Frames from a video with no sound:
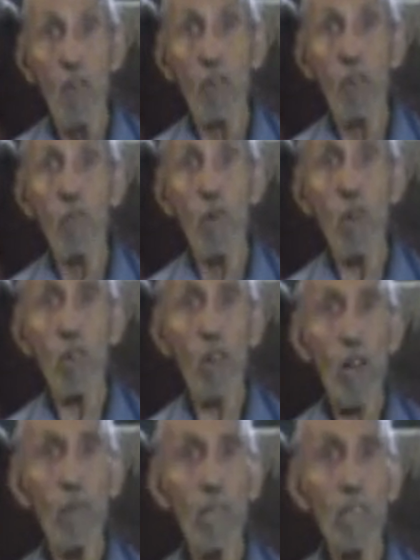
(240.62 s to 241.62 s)
For a
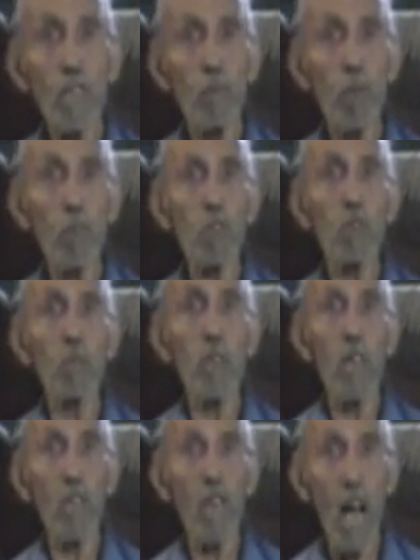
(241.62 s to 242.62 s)
program that's supposed to
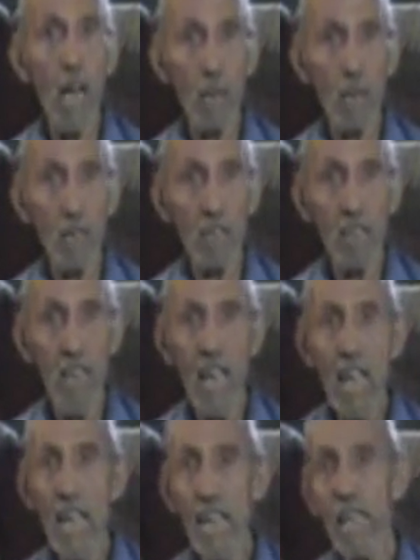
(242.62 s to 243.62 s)
be anonymous,
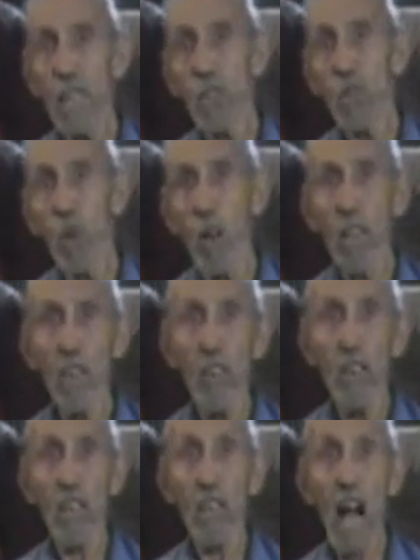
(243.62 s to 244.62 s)
it is one of
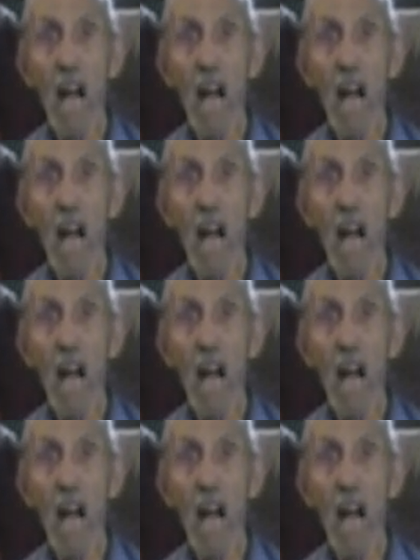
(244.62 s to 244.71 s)
the